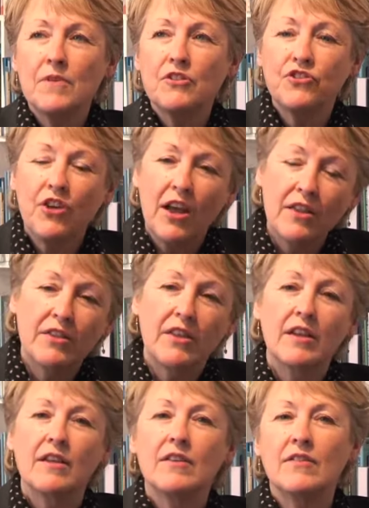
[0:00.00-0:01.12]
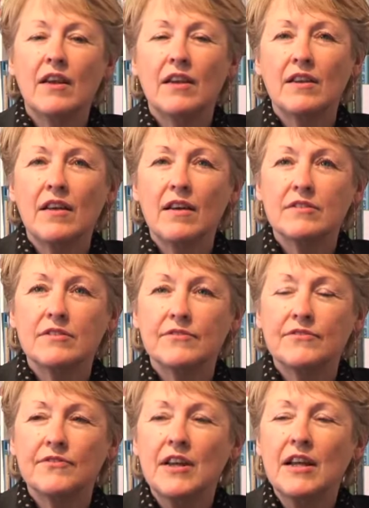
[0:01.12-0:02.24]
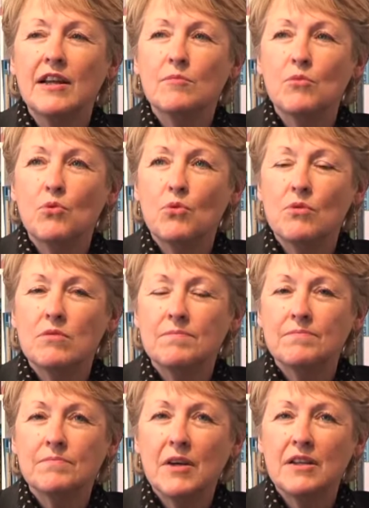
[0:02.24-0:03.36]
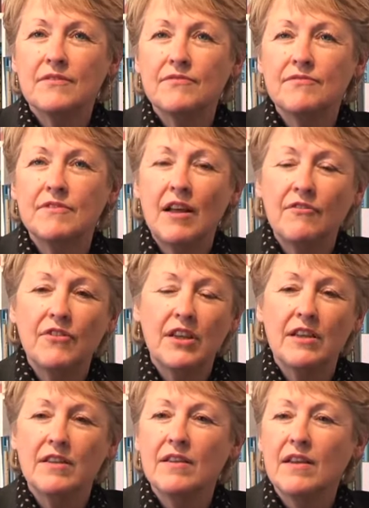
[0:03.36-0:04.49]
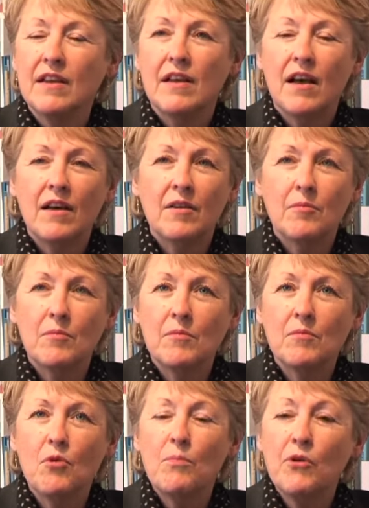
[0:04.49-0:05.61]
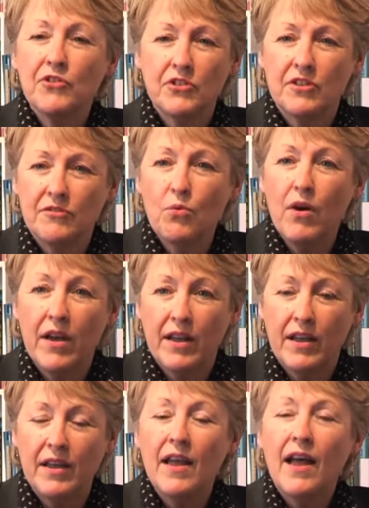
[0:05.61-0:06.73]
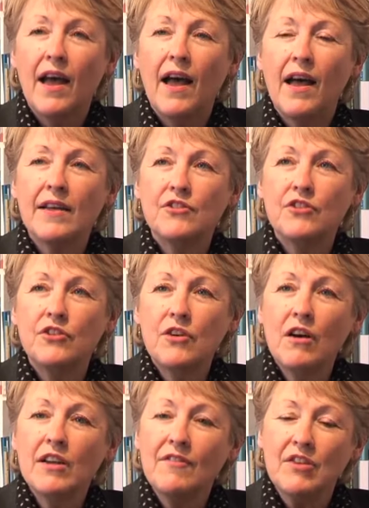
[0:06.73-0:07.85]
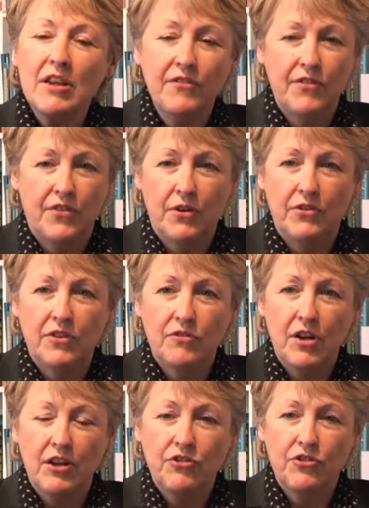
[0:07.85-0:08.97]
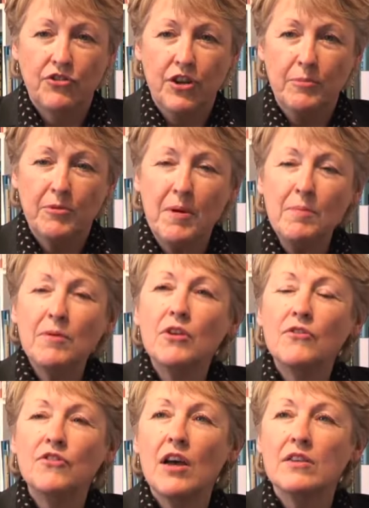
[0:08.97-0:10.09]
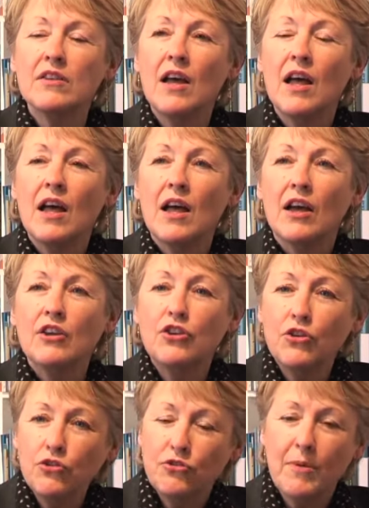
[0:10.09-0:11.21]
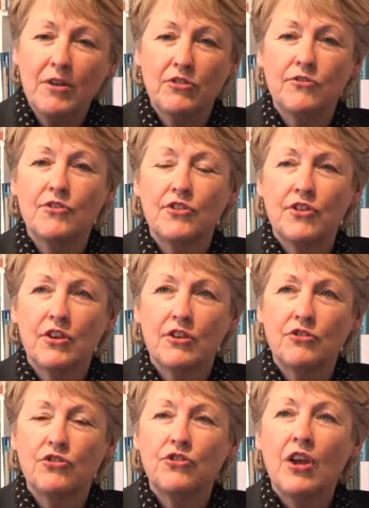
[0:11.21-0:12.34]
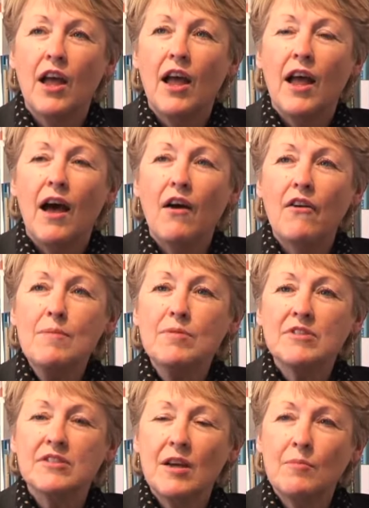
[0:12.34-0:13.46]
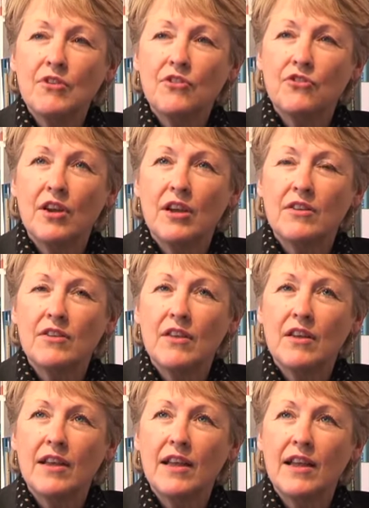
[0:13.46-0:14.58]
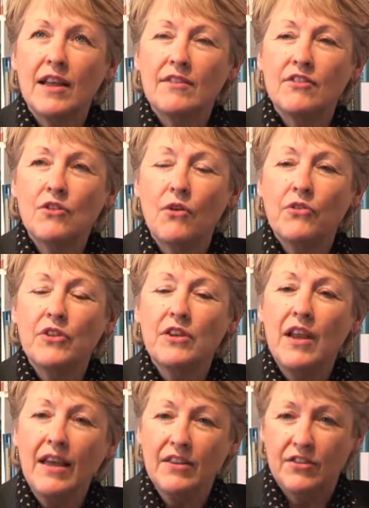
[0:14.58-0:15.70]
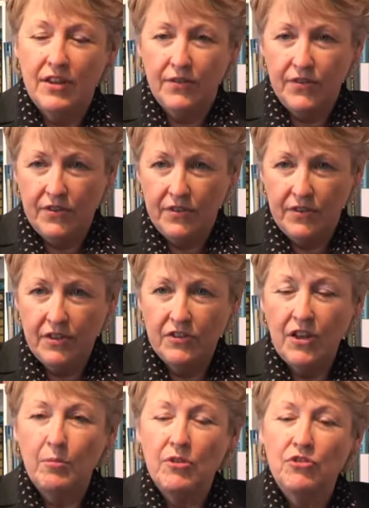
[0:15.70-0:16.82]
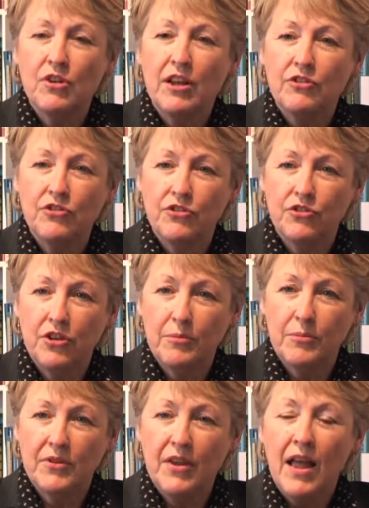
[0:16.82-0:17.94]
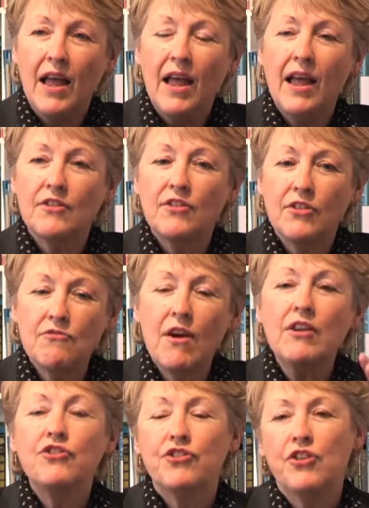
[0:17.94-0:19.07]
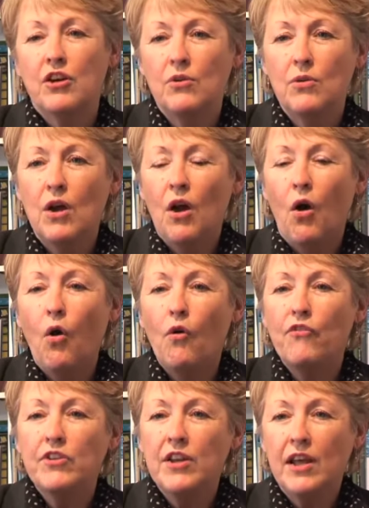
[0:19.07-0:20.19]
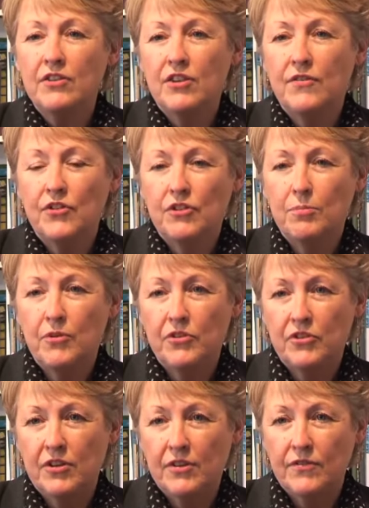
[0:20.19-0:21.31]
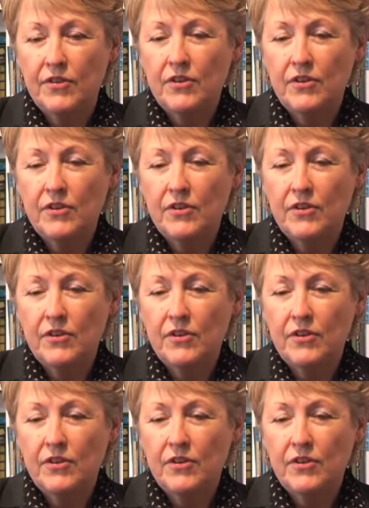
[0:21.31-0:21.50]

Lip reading: share things in a kind of more kind of loving, more positive way. And you can't have enough of those in relationships. People who've done a huge amount of research are able to demonstrate that it's not the negatives that damage relationships, it's the ratio of negatives to positive.